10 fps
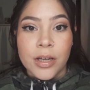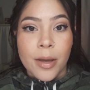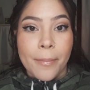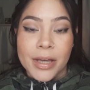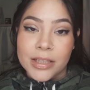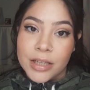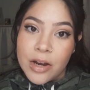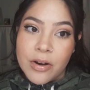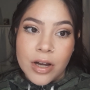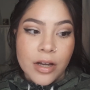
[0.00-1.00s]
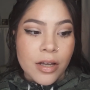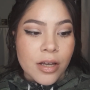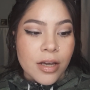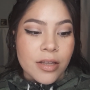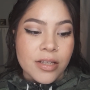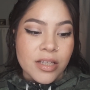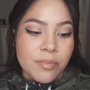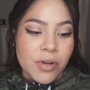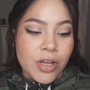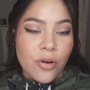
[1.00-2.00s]
mascara. This is
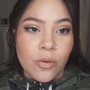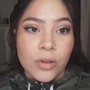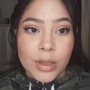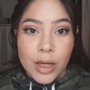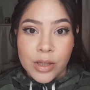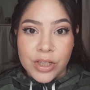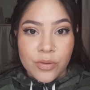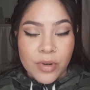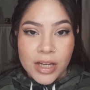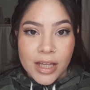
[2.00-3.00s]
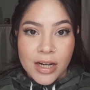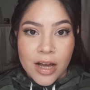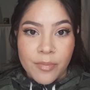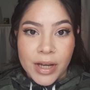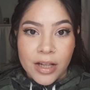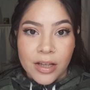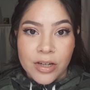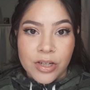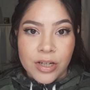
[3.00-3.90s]
pretty old, and I just want to get it out of my collection.